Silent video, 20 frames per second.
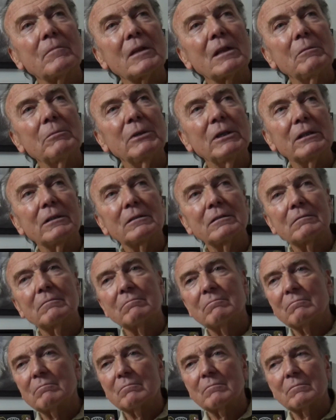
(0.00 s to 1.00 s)
But
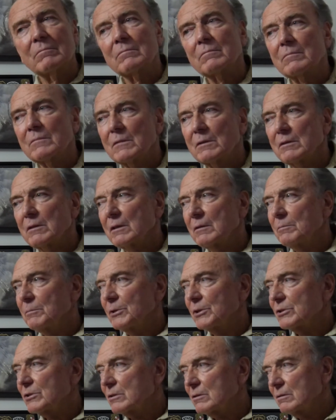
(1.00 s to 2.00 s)

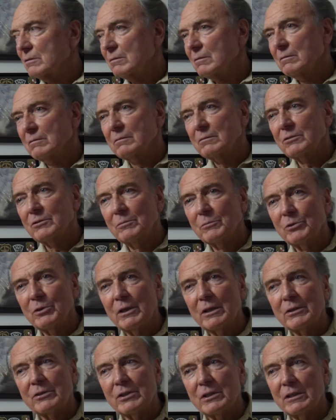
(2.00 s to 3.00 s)
put some
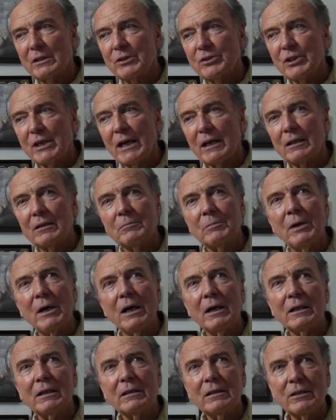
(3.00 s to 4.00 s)
drugs in a jacket
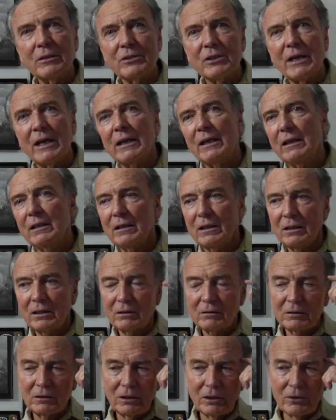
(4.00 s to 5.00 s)
pocket that's hanging in a
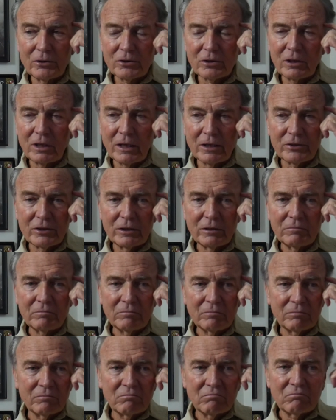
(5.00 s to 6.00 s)
clothes closet.
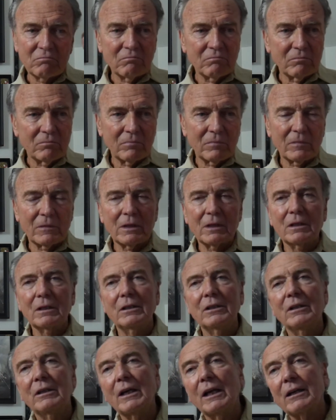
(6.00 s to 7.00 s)

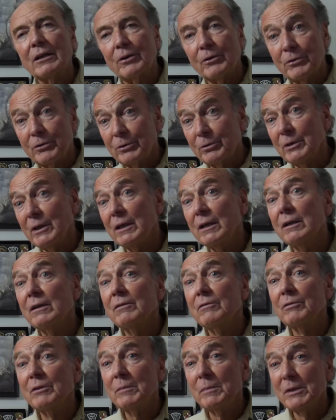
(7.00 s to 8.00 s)
You got to go through
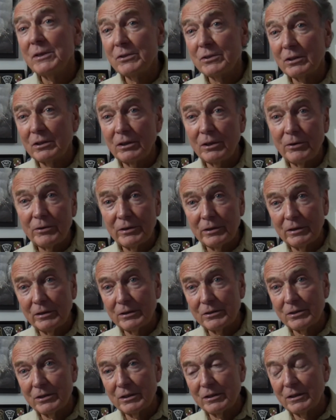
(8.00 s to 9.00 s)
every piece of clothing
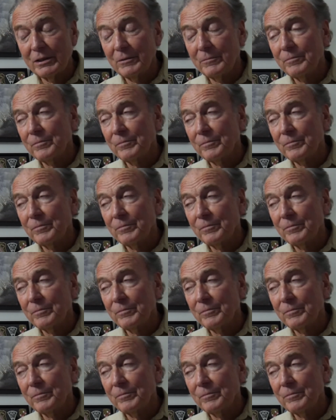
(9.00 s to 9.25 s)
that's in there.